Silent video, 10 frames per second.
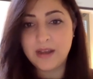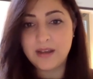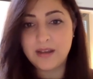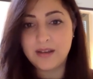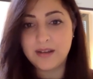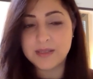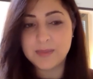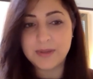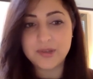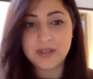
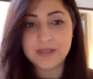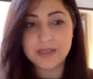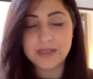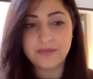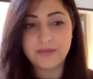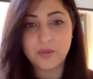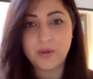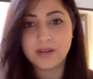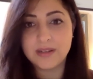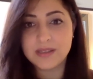especially since
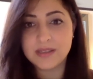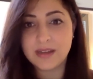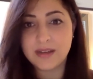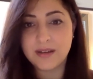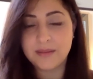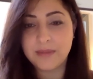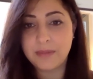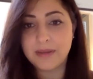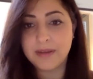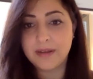everyone is
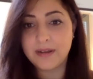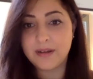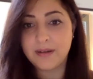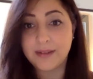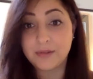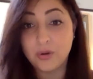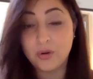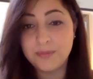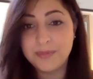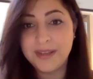maybe at
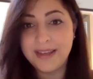home?